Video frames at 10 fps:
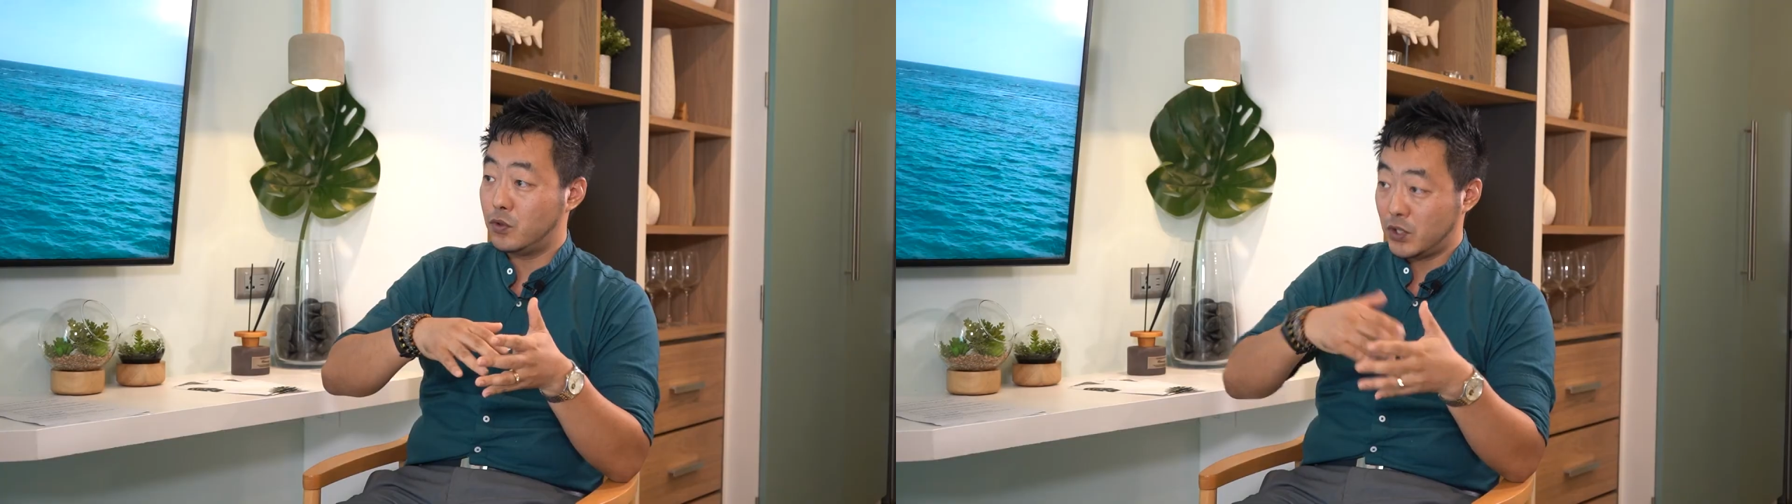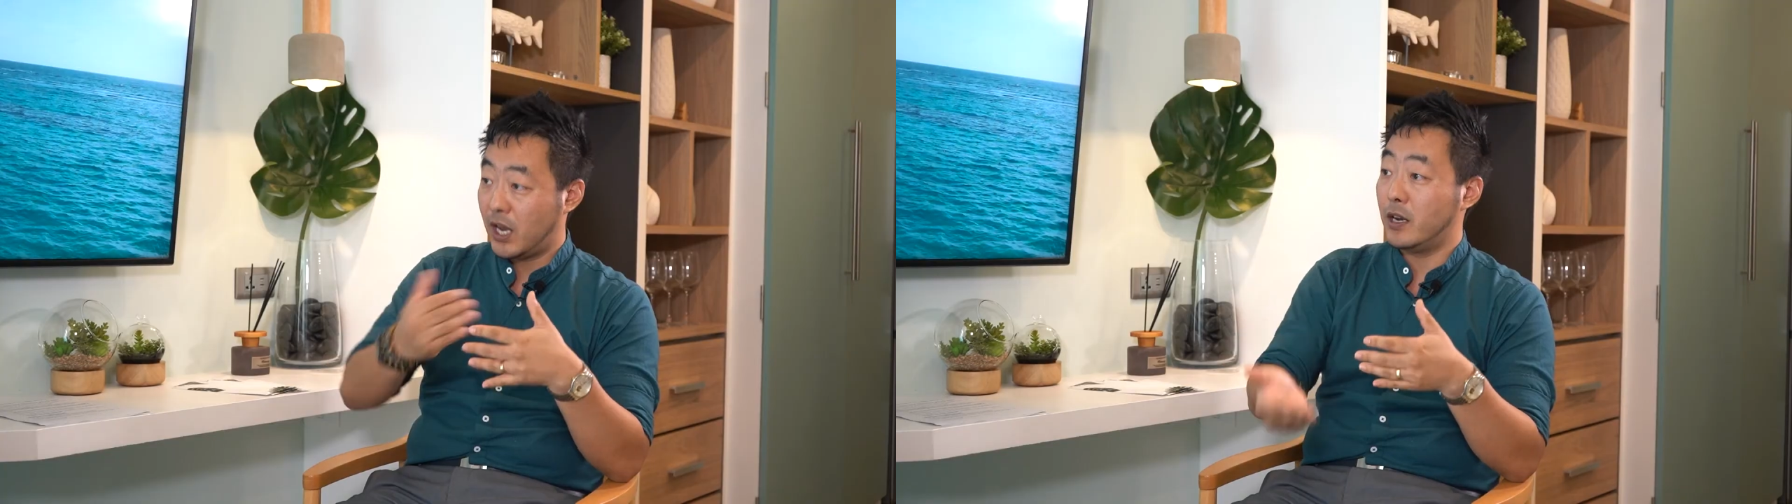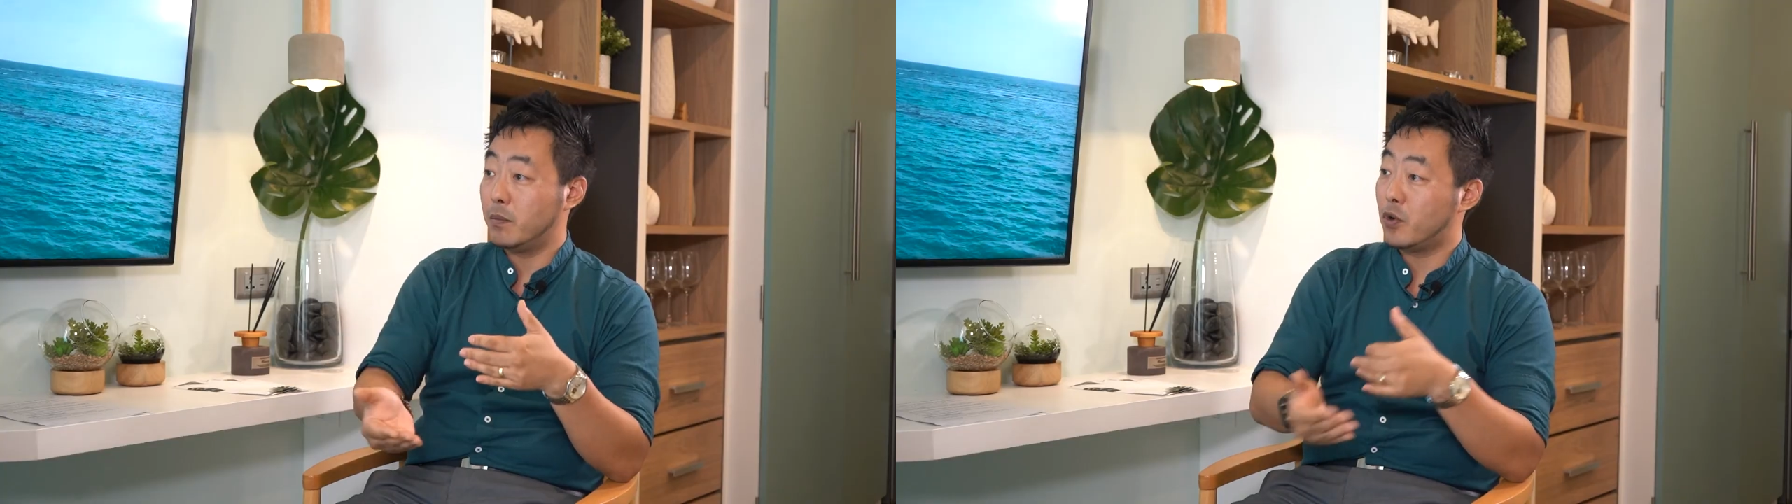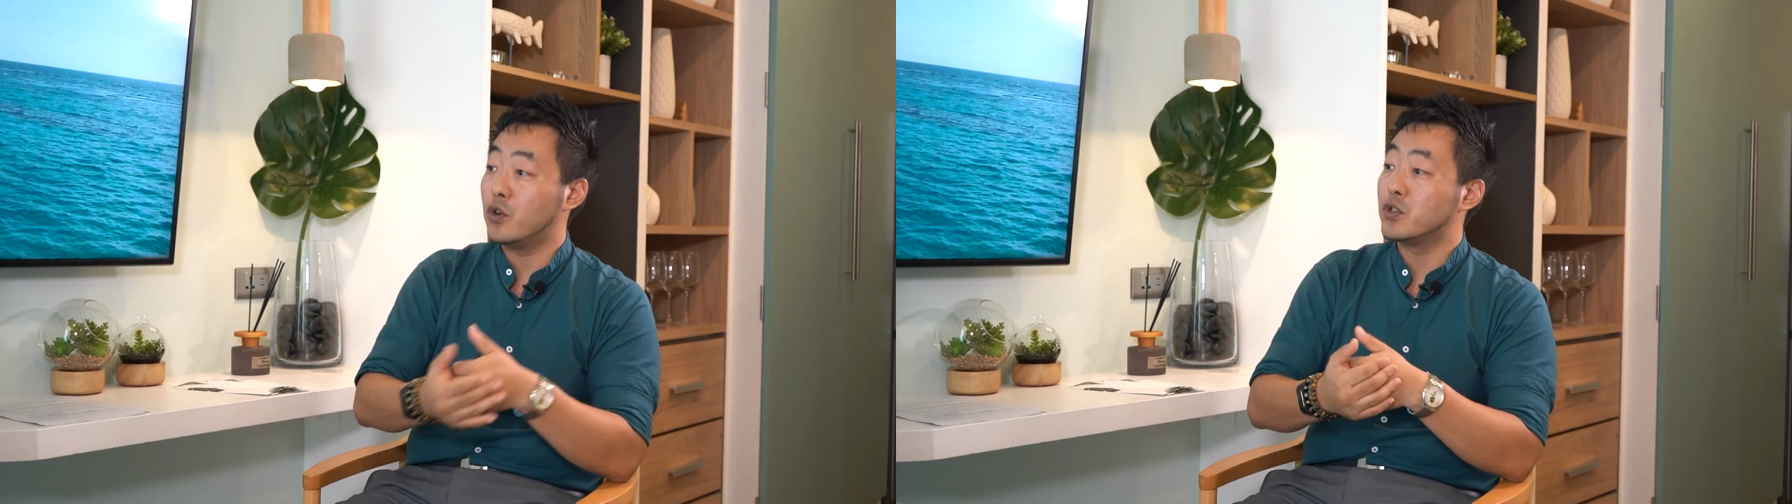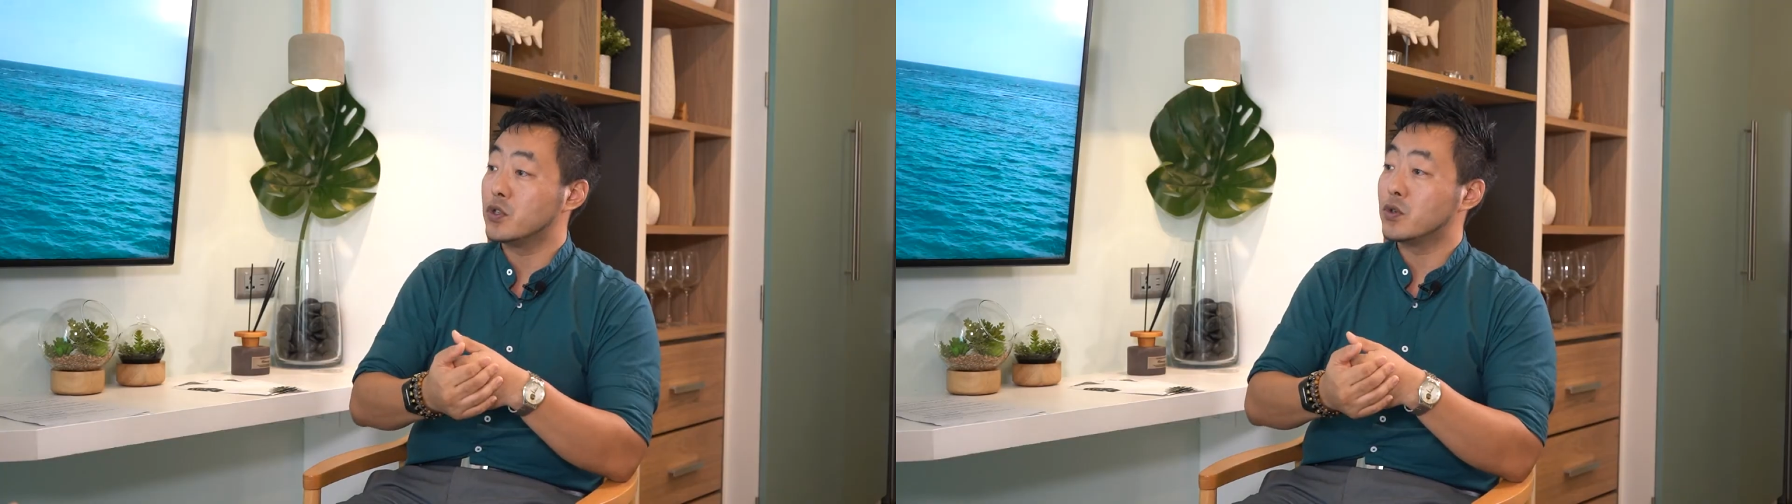to sign in
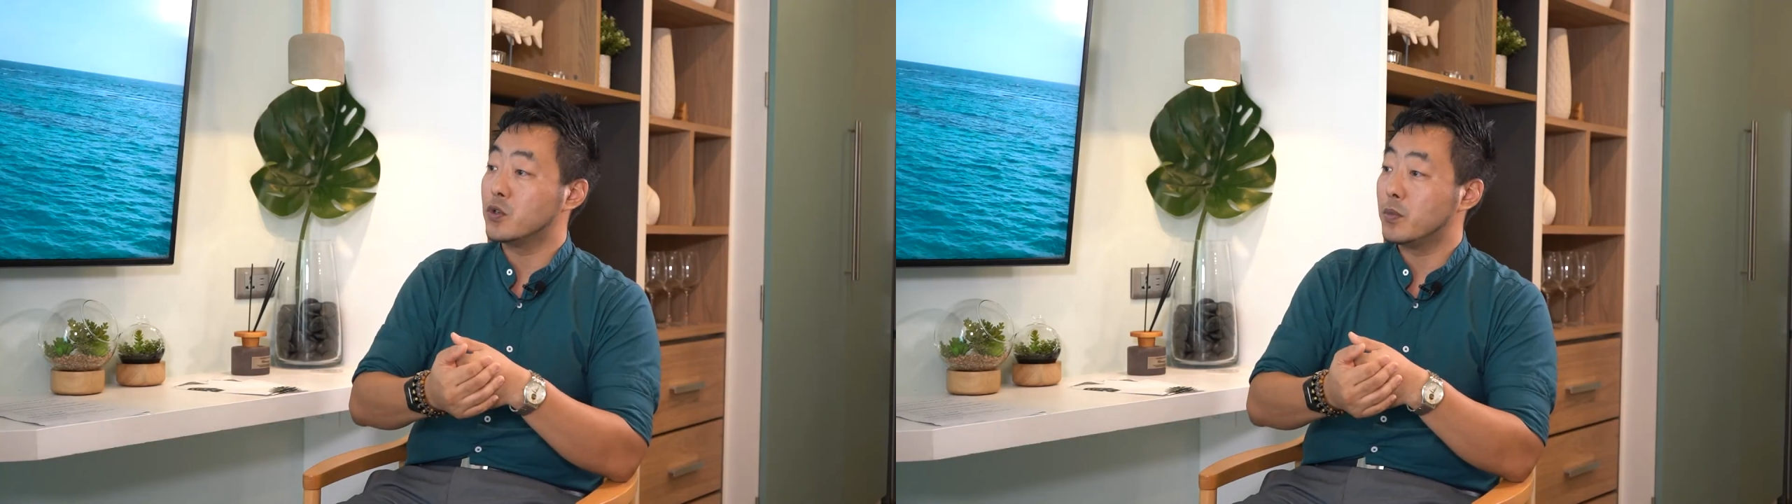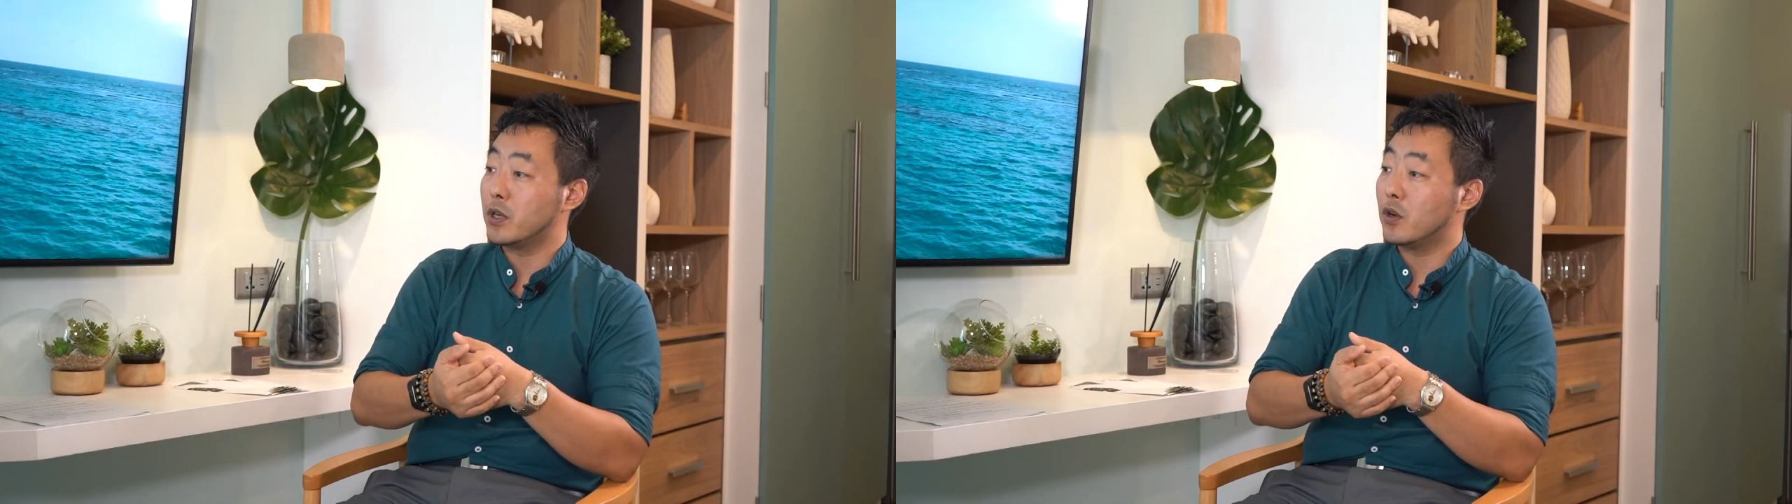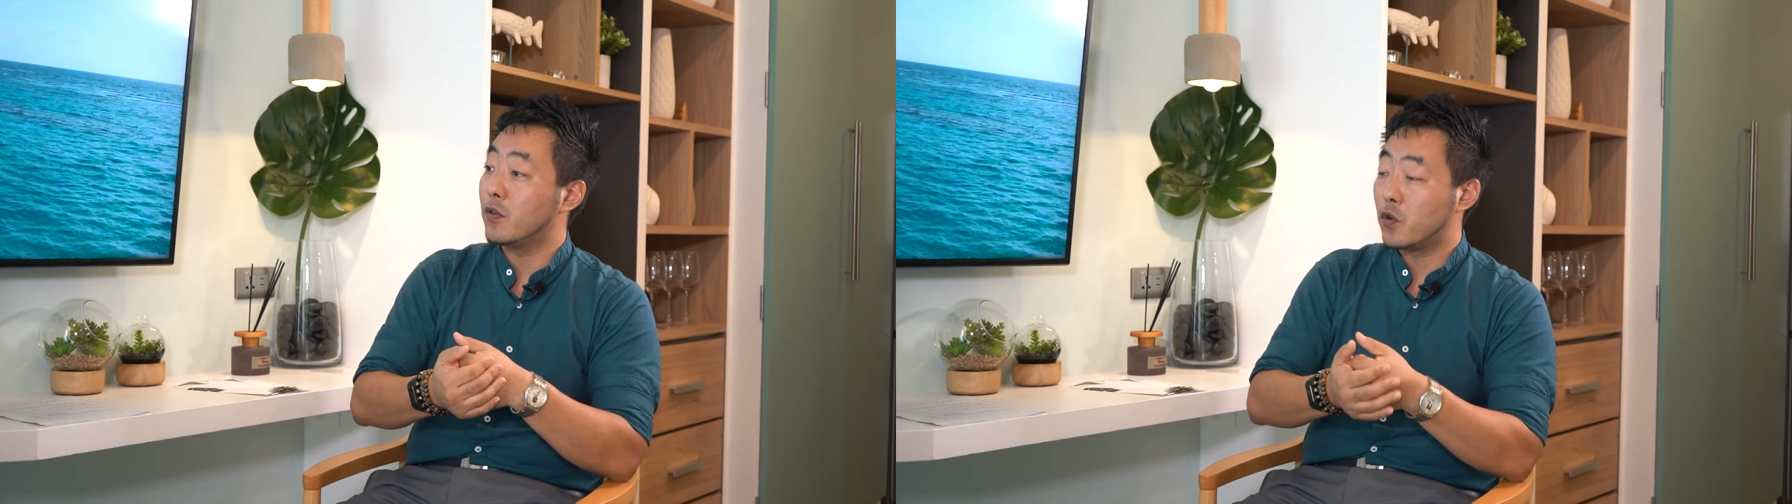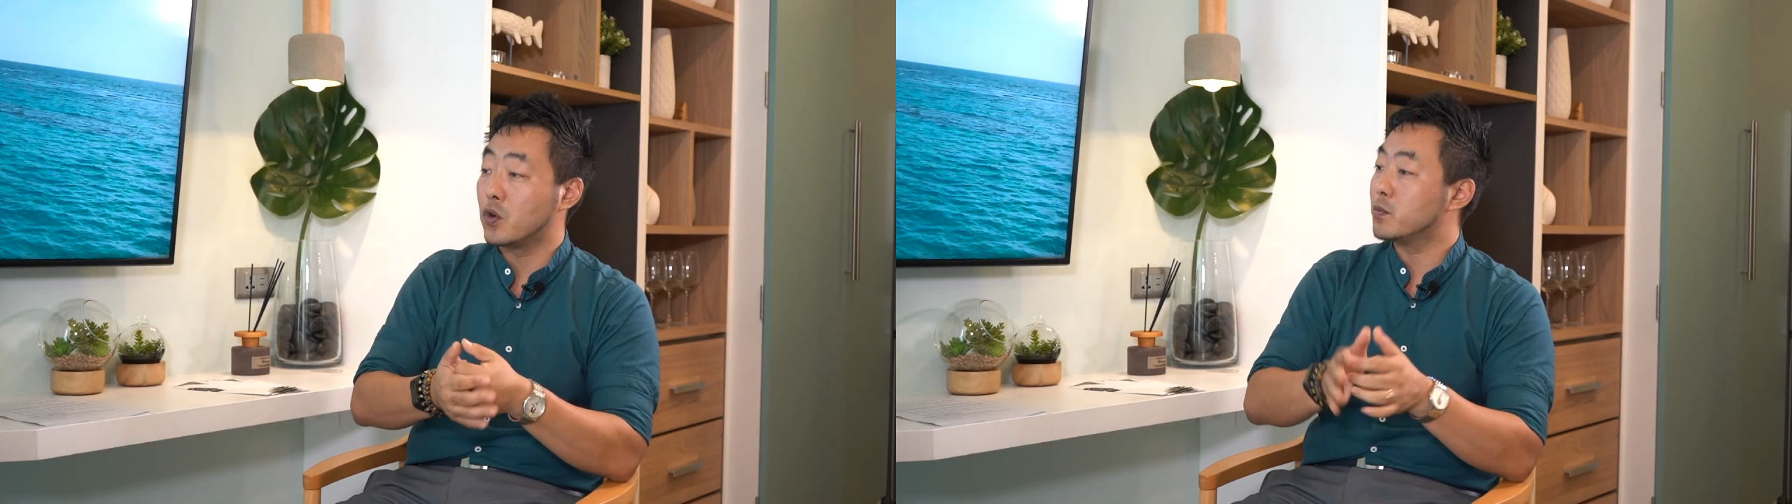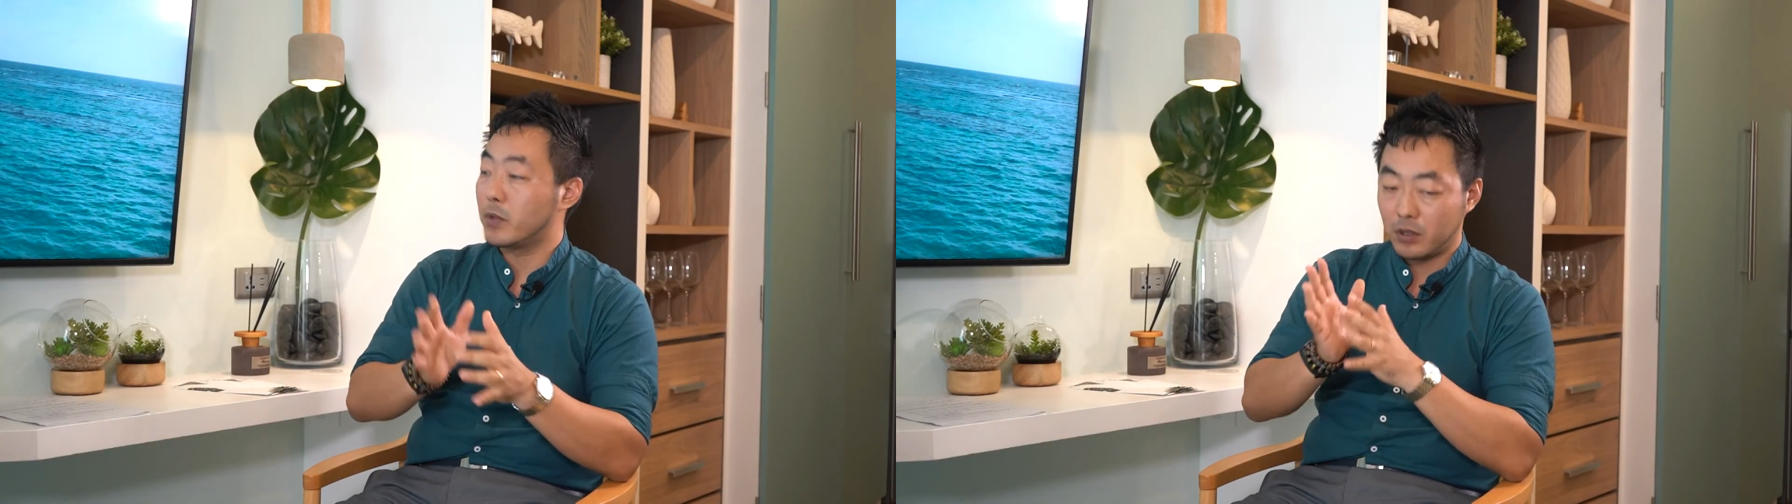person, so to speak, of
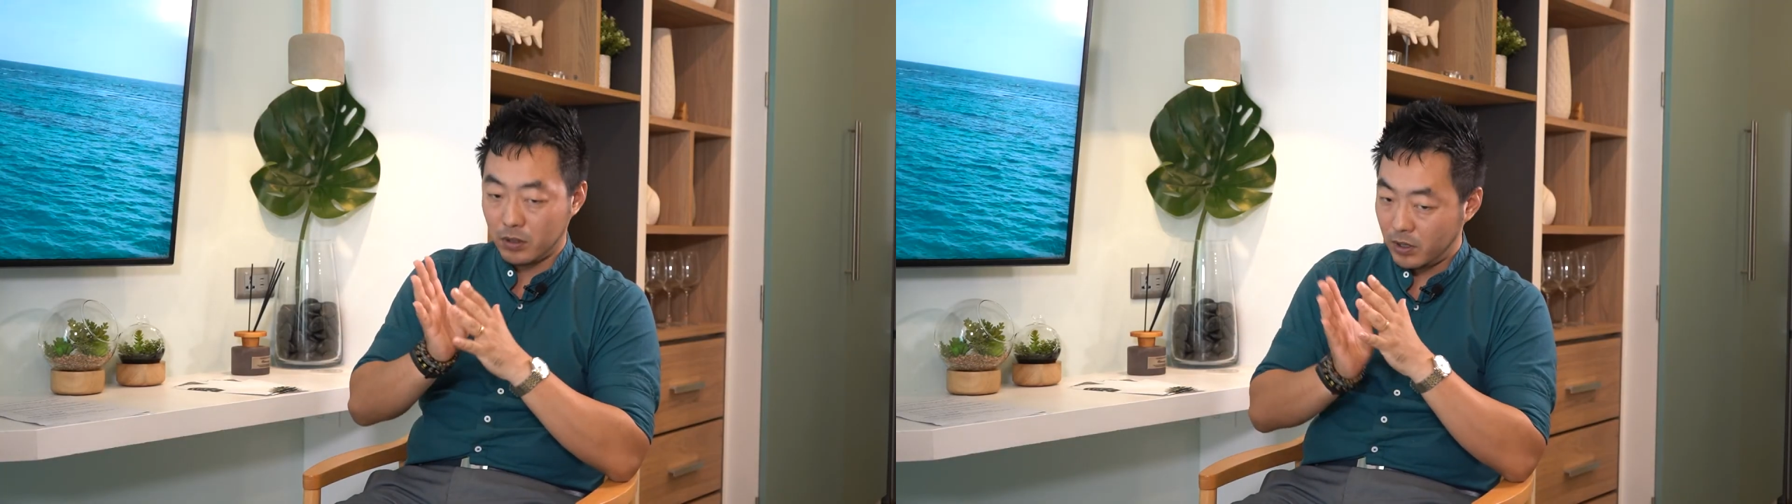course, but